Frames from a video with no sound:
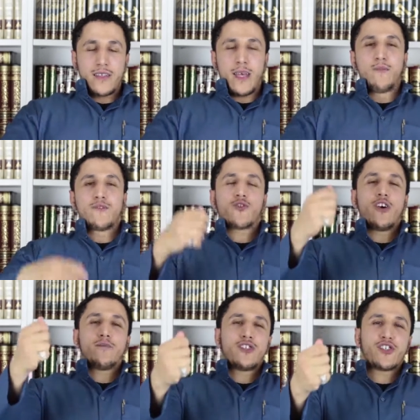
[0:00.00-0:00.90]
Some
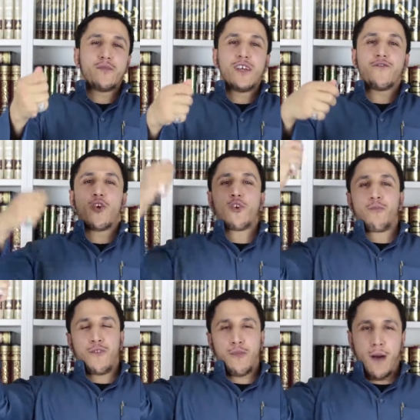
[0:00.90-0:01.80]
scholars mentioned it means
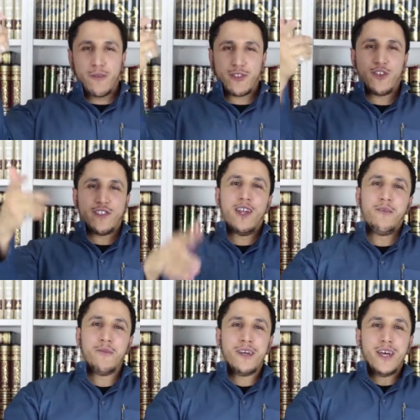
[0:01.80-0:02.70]
following Prophet Muhammad sallallahu
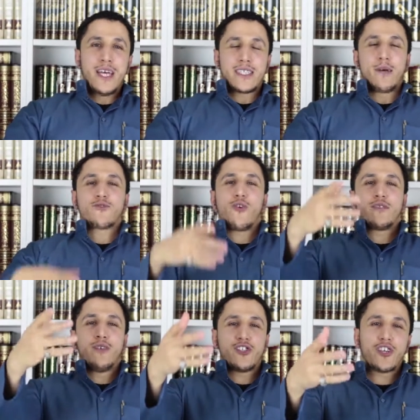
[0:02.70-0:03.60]
alaihi wasallam. Some
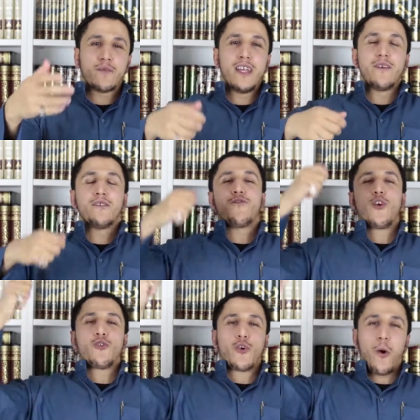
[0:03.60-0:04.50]
scholars mentioned it means
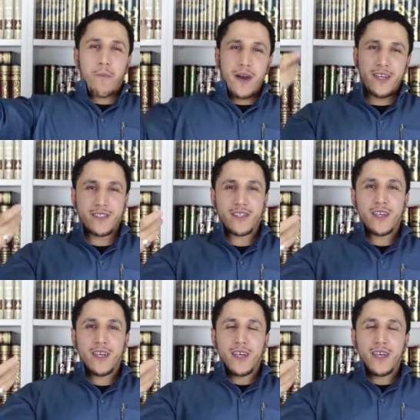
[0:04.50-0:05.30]
following the companions.